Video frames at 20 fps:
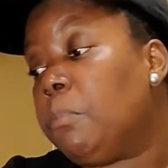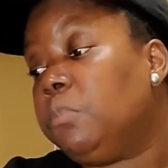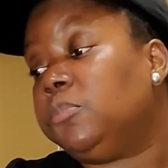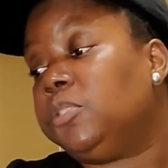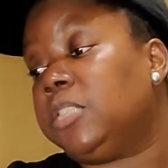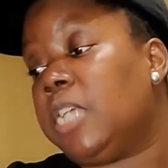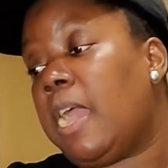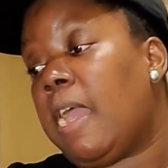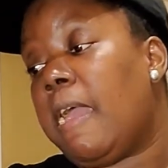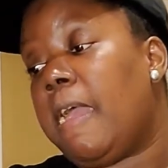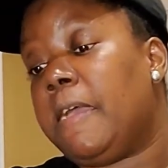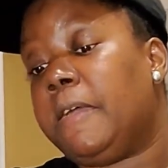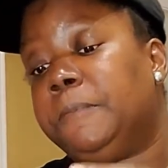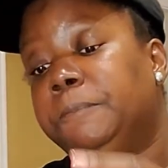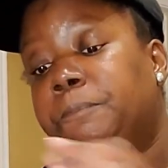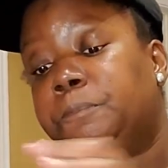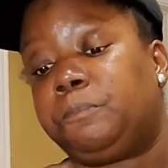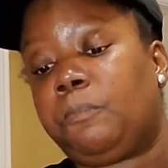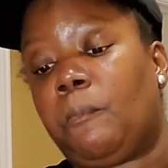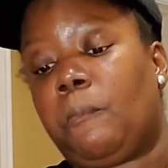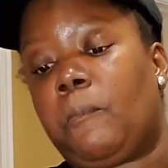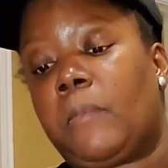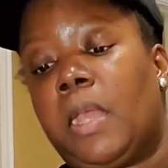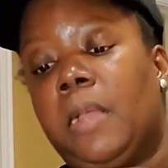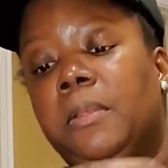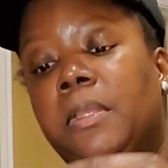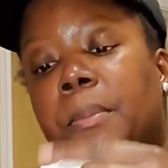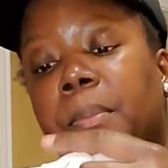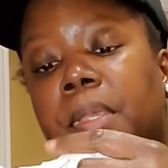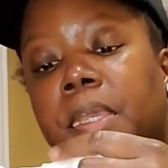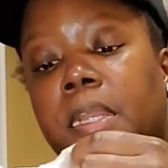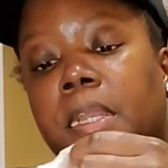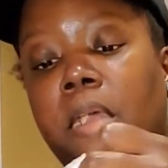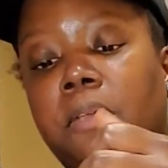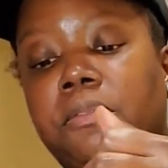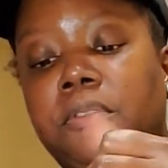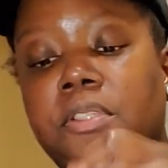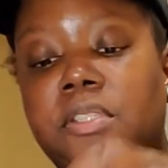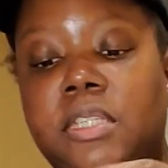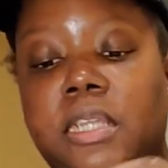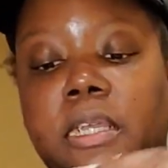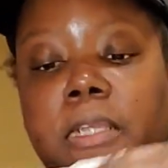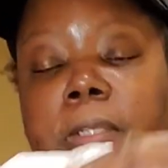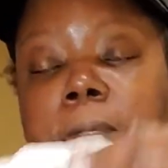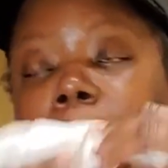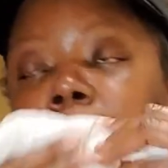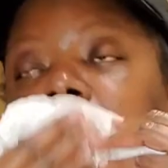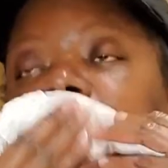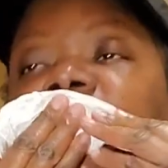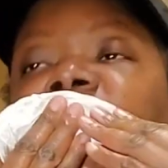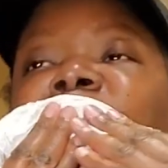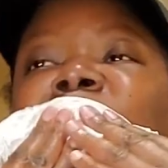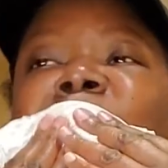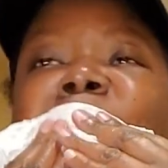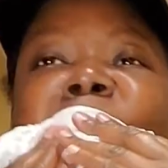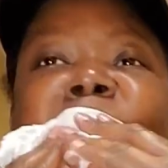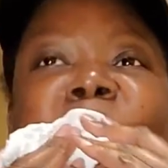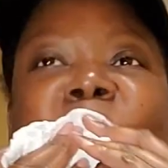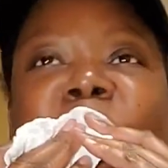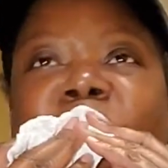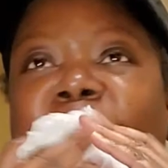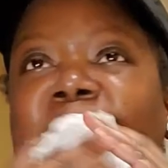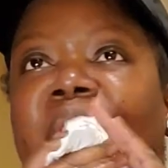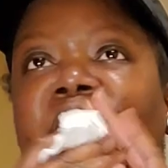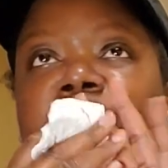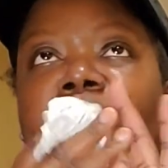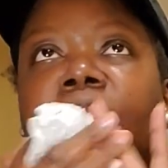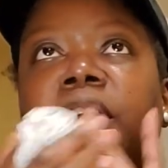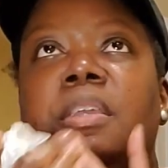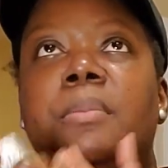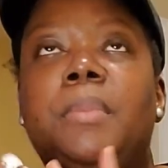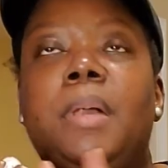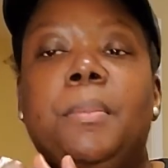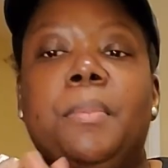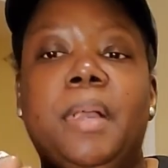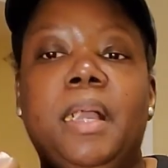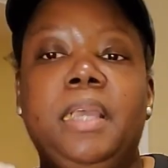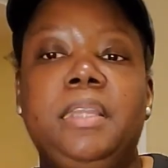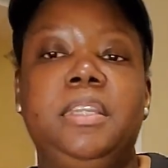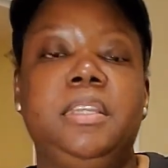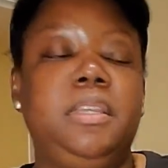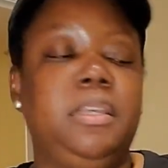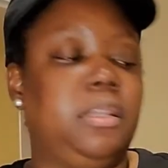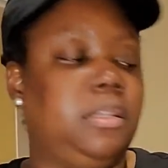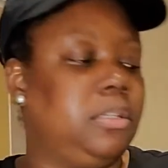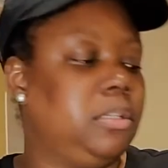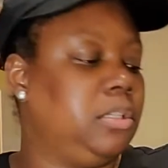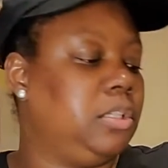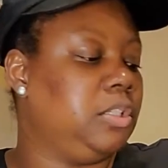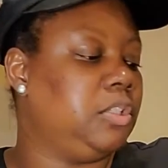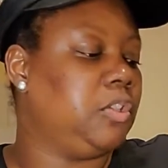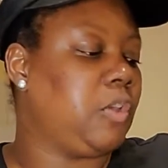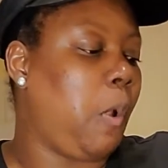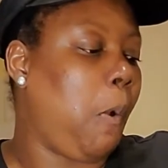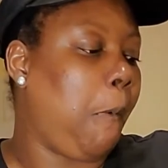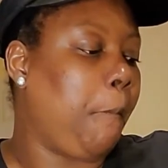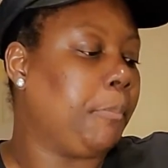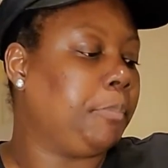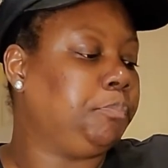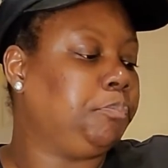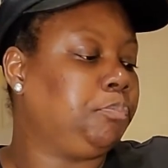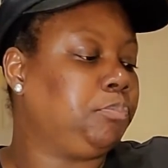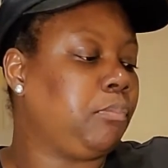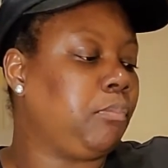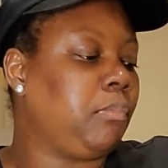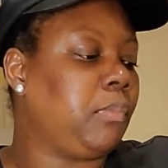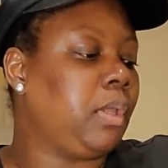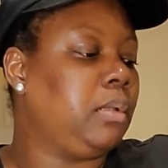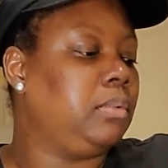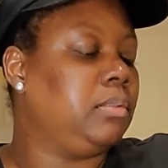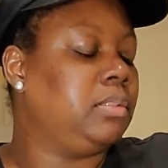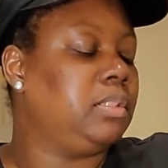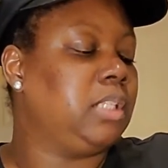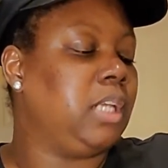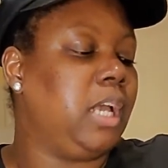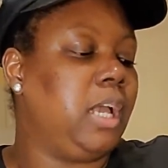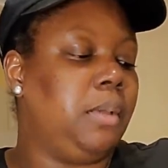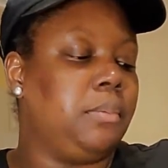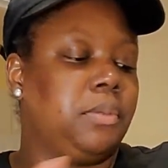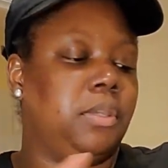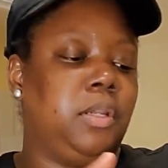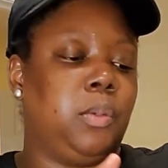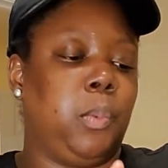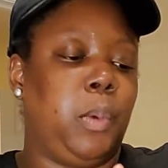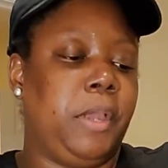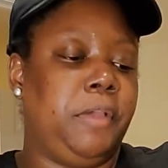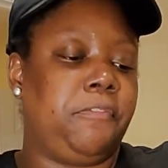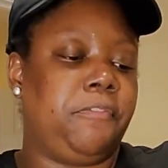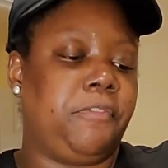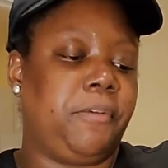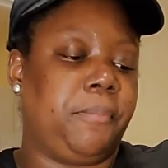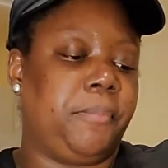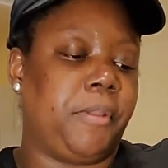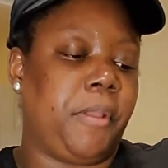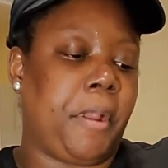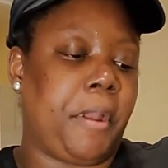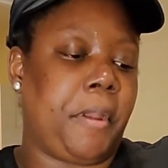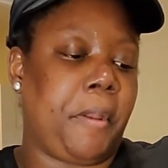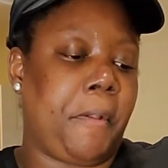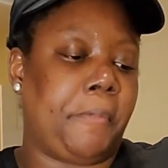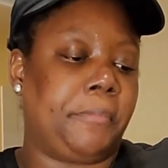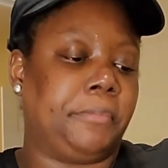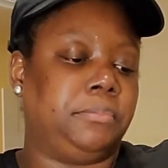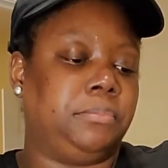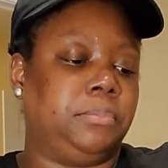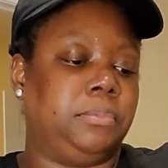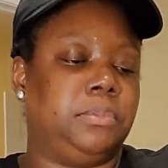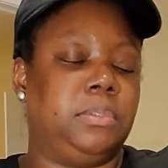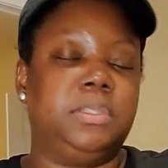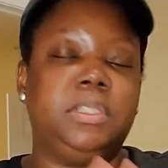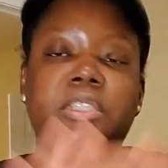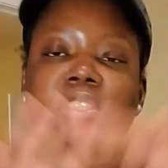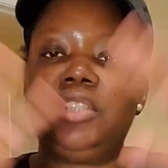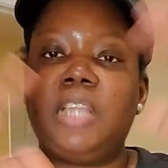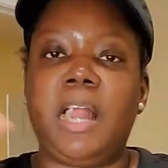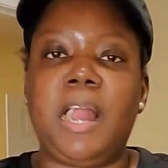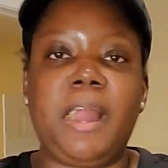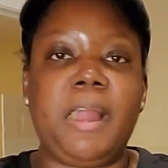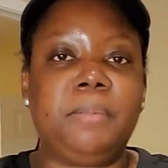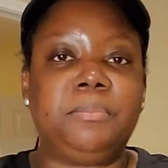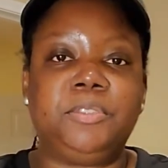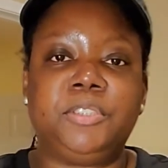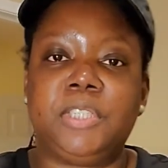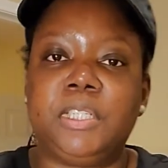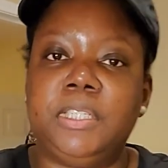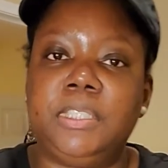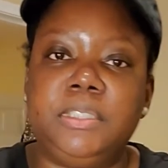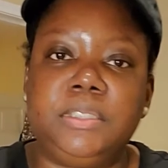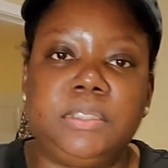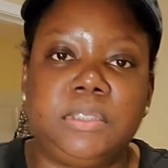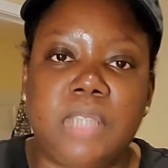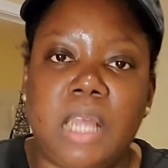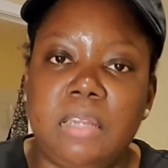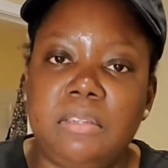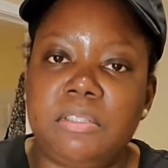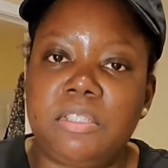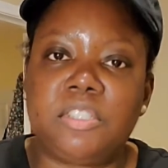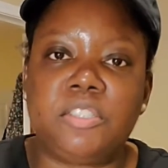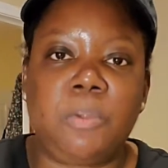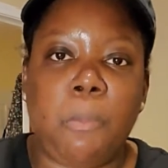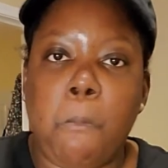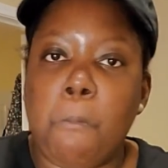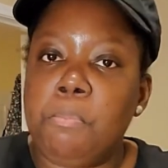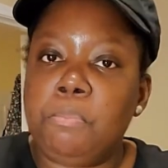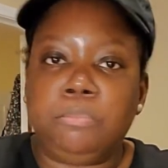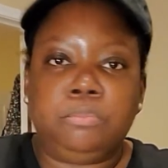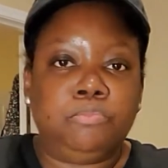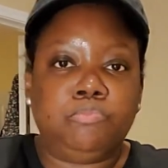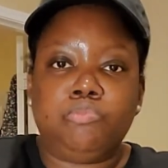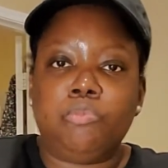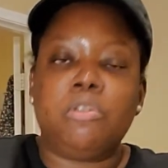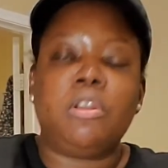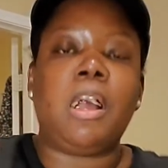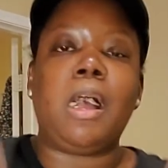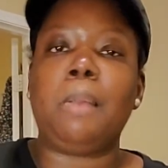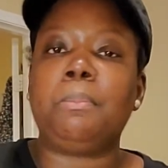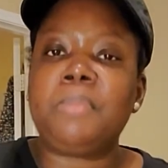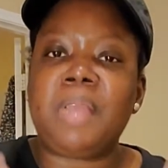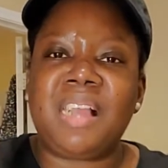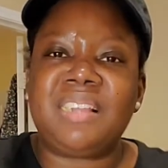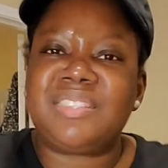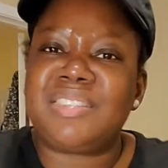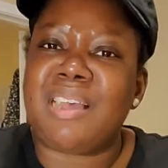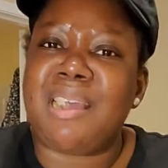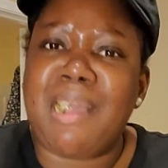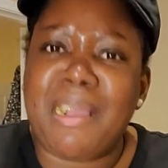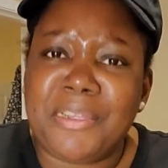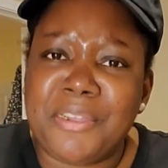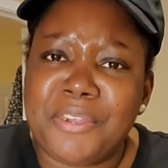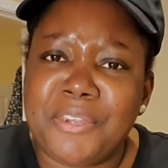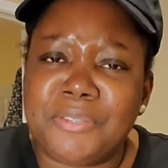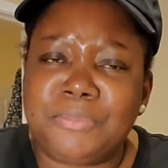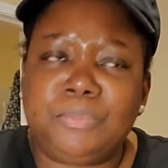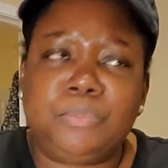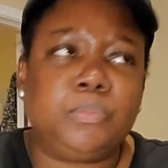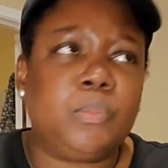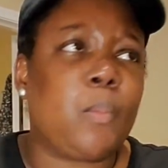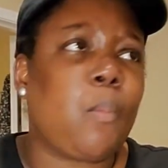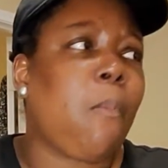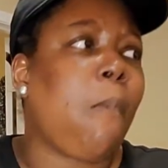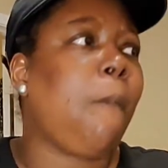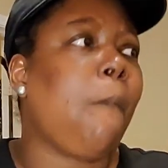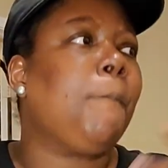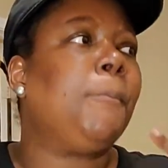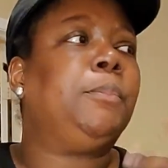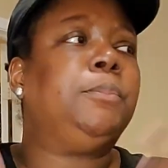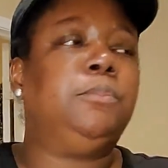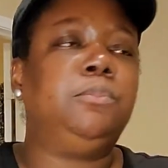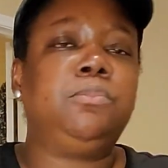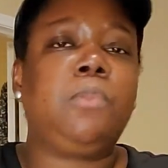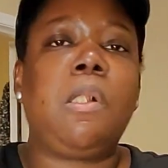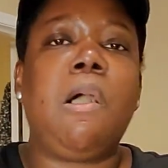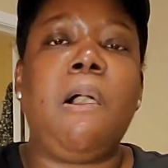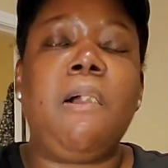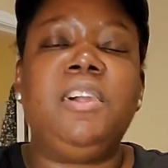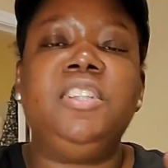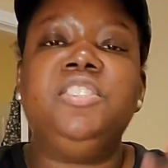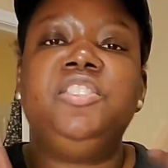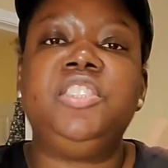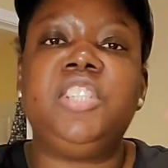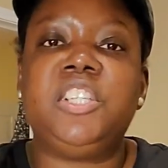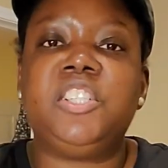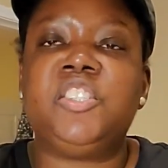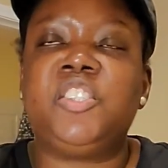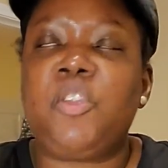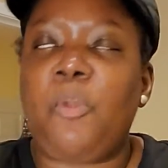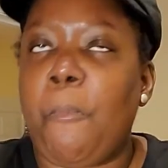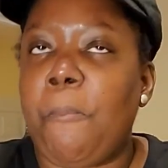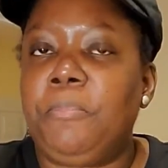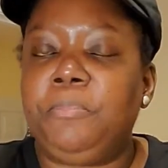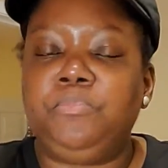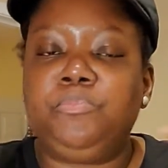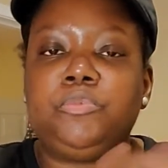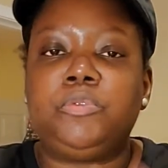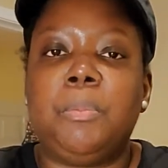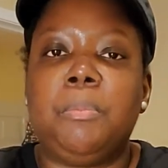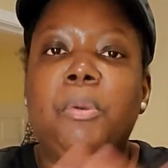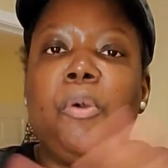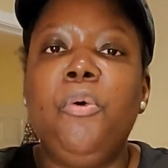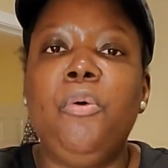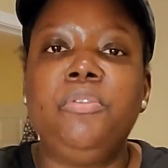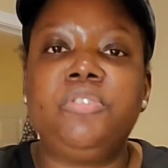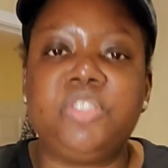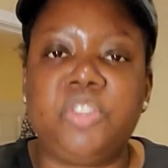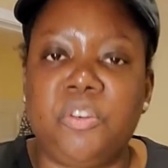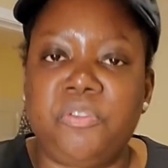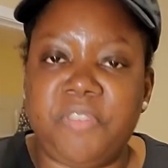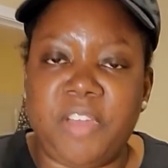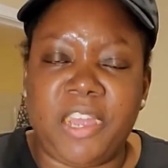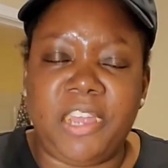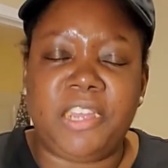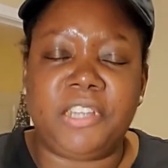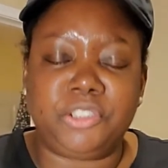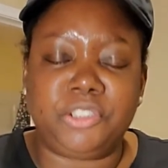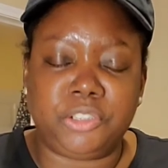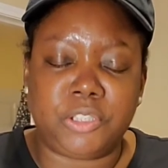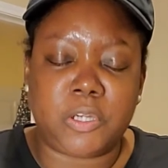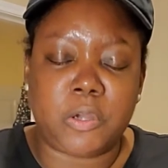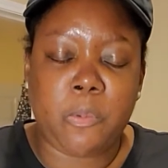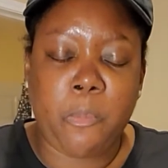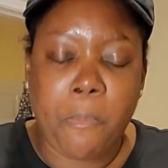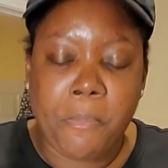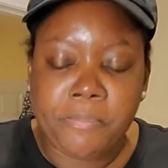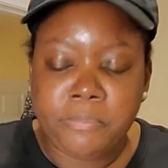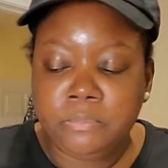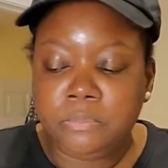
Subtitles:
child, let me get off this thing so I get my mind together, because time get away from you, honey. This time change. I'm not tired. It just moves so fast, you know.